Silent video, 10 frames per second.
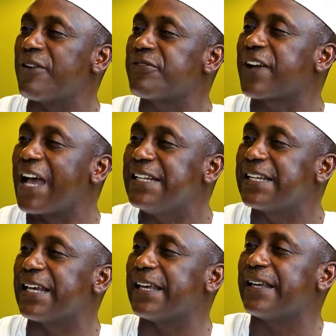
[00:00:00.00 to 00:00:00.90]

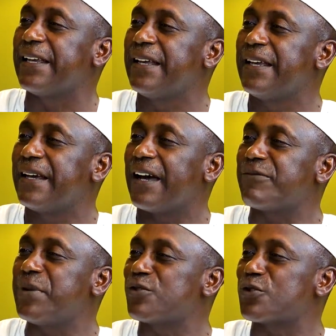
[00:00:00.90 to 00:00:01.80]
Kanike. I've
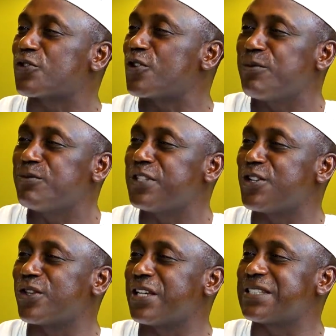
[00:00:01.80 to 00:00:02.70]
been to slums in
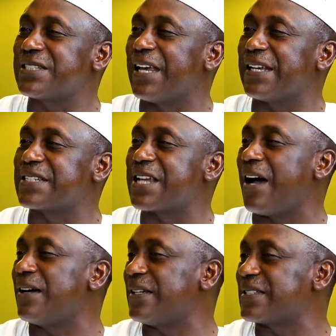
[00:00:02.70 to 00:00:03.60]
other
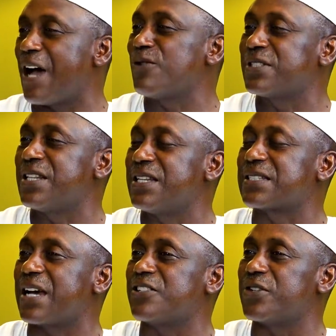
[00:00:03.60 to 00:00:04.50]
towns in this
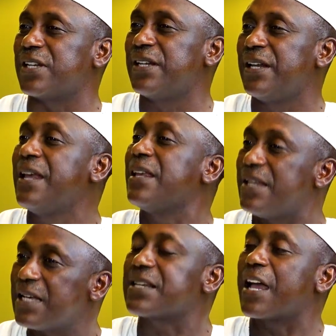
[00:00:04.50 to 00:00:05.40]
country.
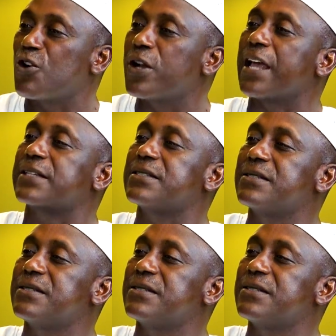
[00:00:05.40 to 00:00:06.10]
Yes, I connect.